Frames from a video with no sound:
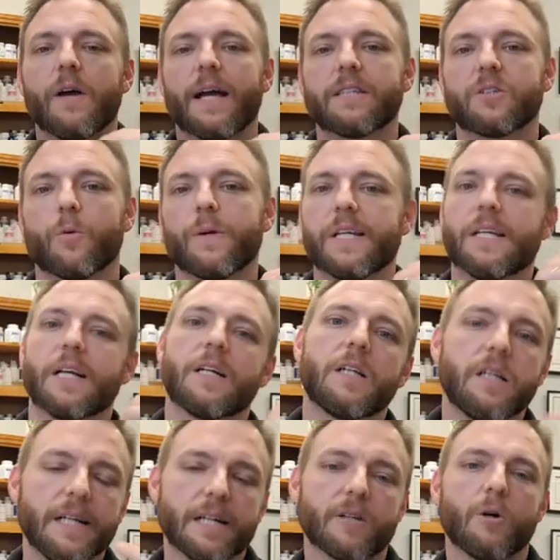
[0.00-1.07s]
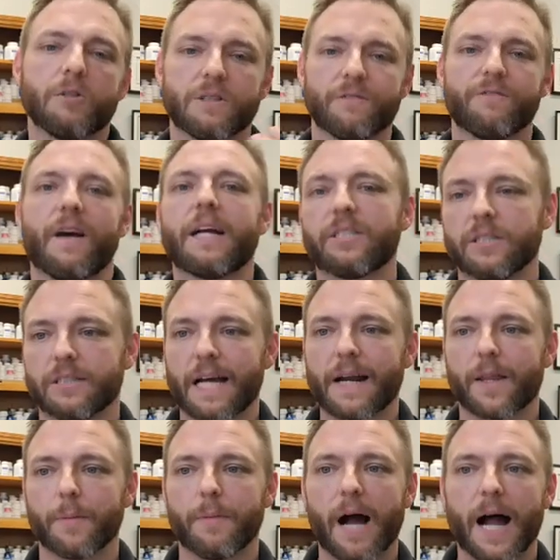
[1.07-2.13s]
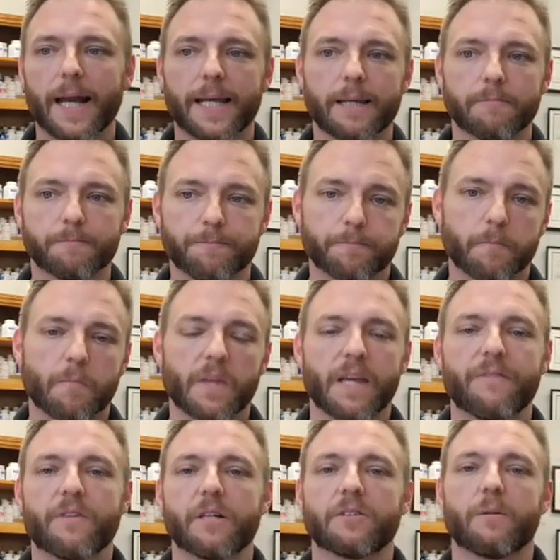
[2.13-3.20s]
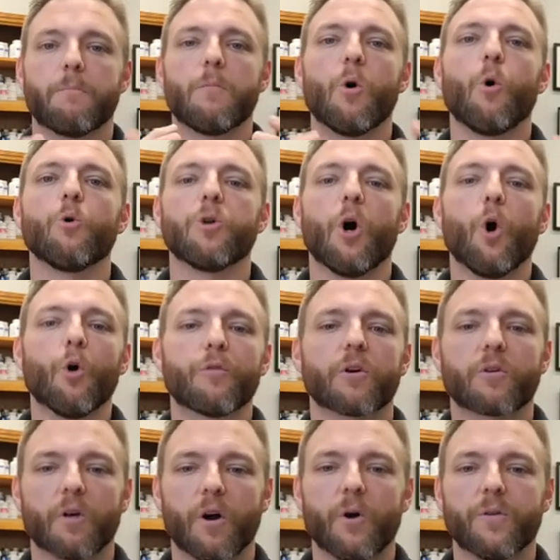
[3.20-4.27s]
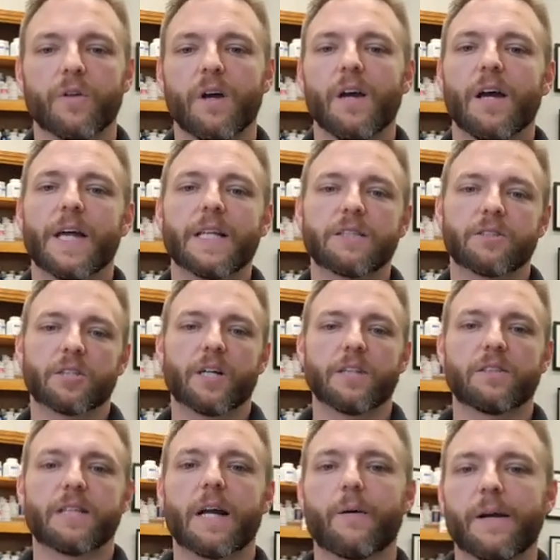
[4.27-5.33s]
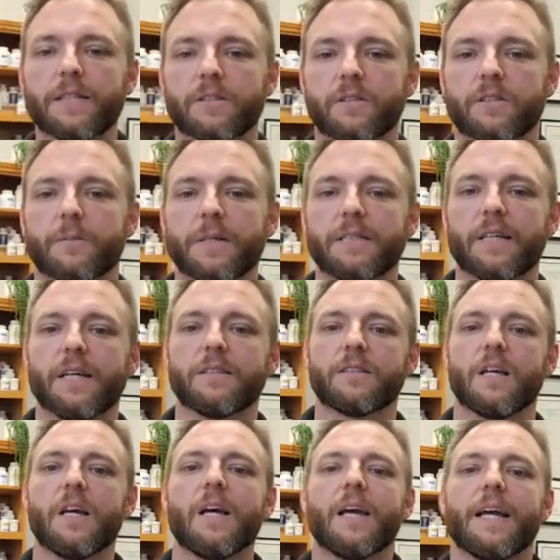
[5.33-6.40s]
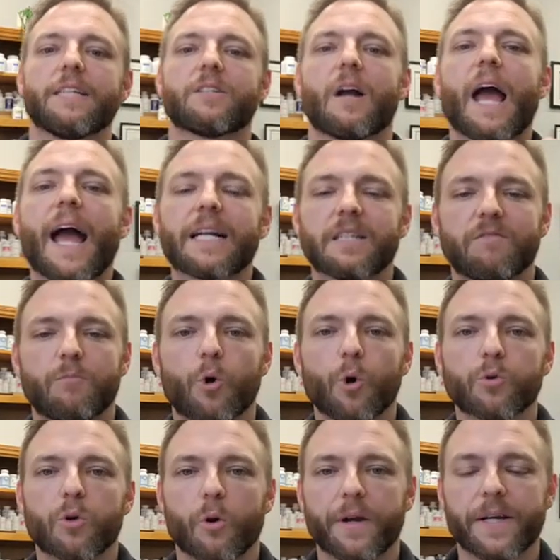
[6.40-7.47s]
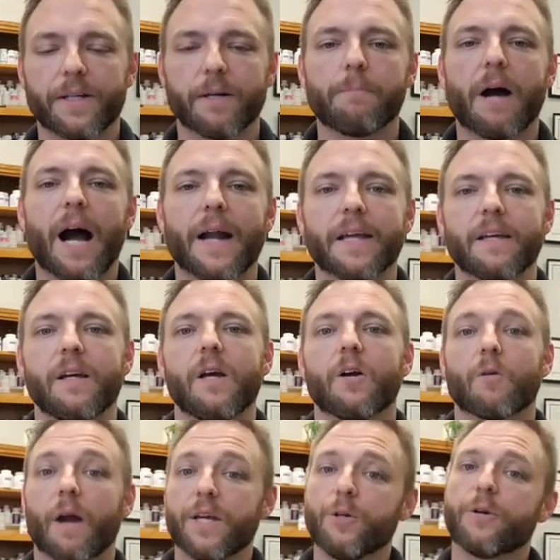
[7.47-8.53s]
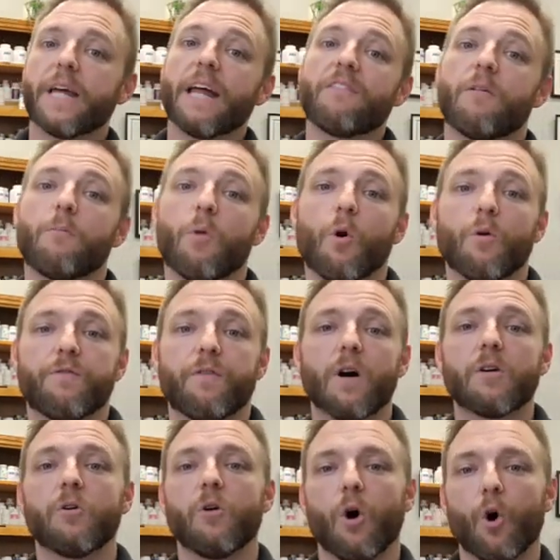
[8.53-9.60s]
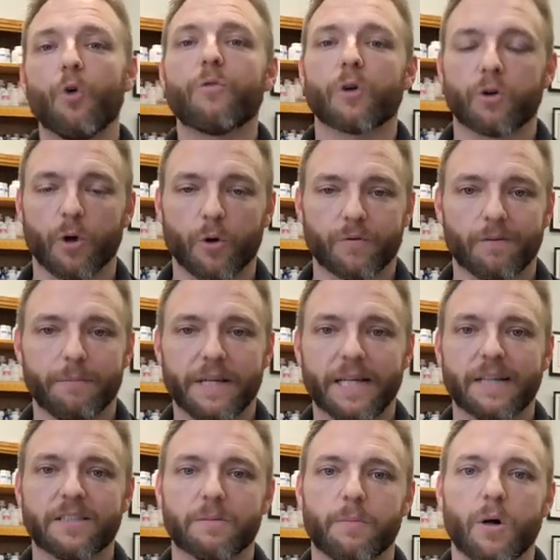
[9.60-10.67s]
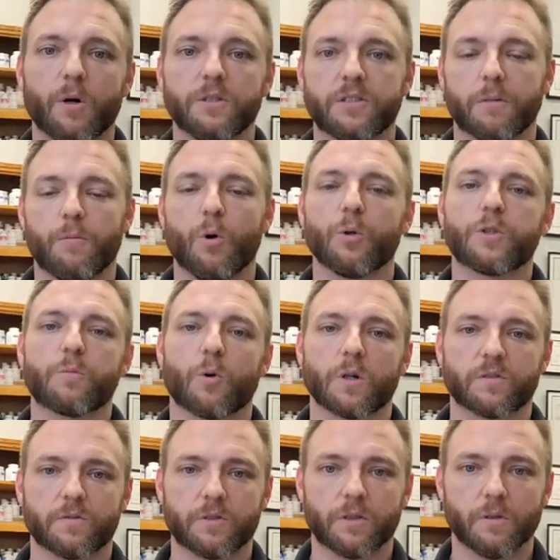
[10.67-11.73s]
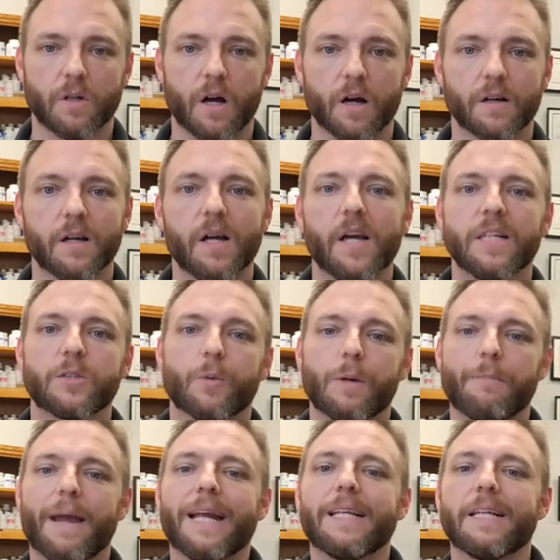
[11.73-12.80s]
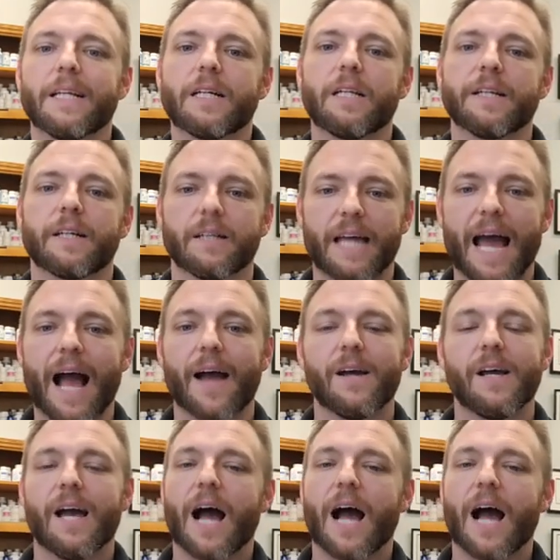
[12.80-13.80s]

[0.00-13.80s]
And so we need to clear those infections out of the body. If there's a mold overgrowth, and this is a good segue. So somebody says, is there active mold growing in your body, right? You could have a fungal overgrowth from being exposed to mold spores for so long. So we may need to clear that.